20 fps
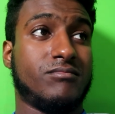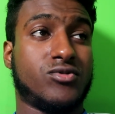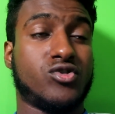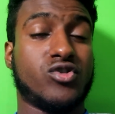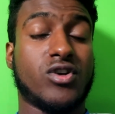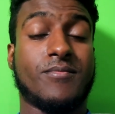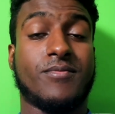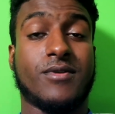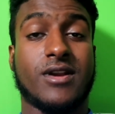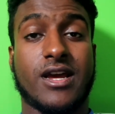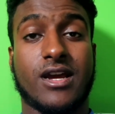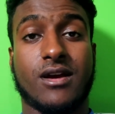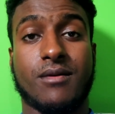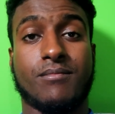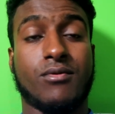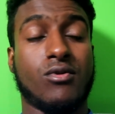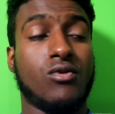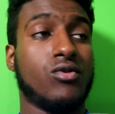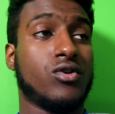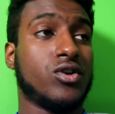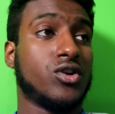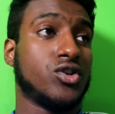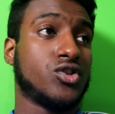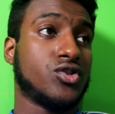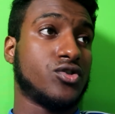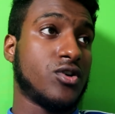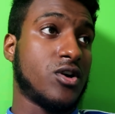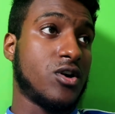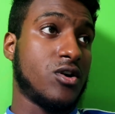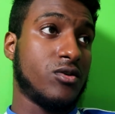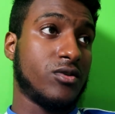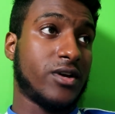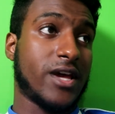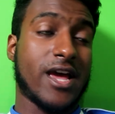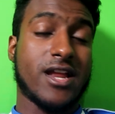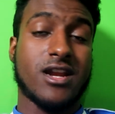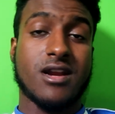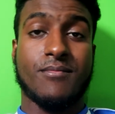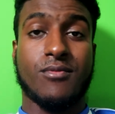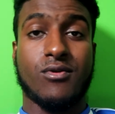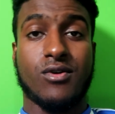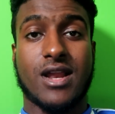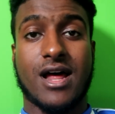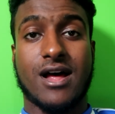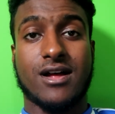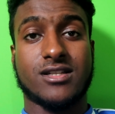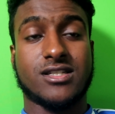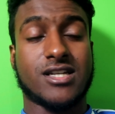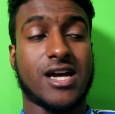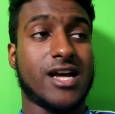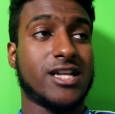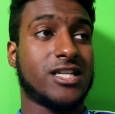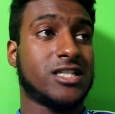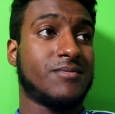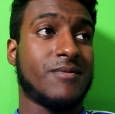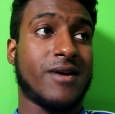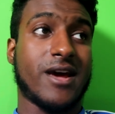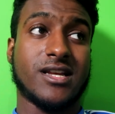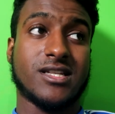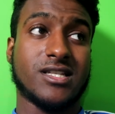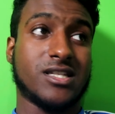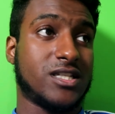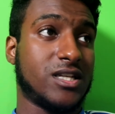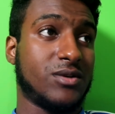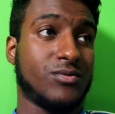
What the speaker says: Dribbling, ball control, getting the ball out of tight spaces.